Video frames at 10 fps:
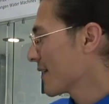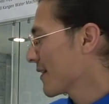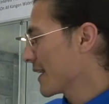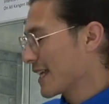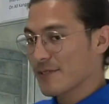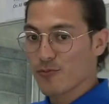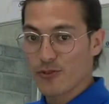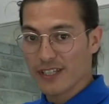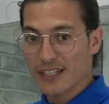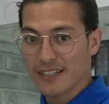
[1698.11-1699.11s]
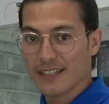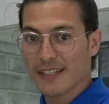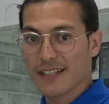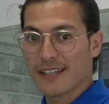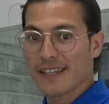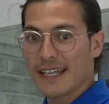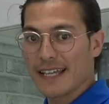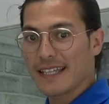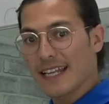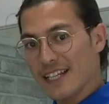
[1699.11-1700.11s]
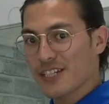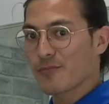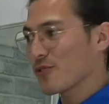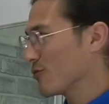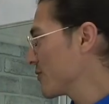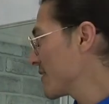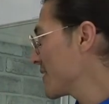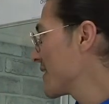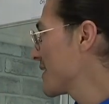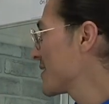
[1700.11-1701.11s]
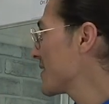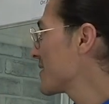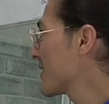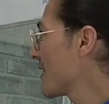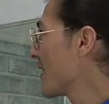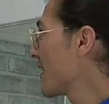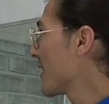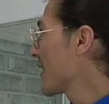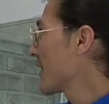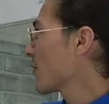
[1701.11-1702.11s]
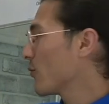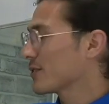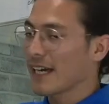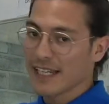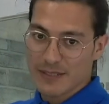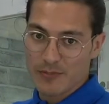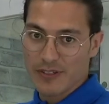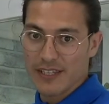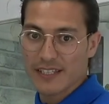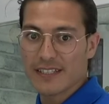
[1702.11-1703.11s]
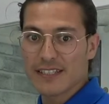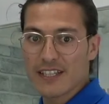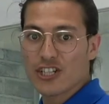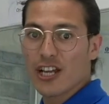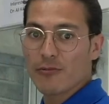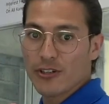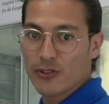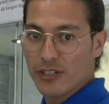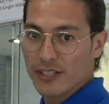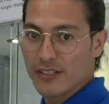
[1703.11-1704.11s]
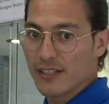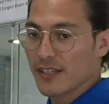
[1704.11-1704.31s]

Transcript: last product that Enagic produces. This is called Anespa. This is a shower unit.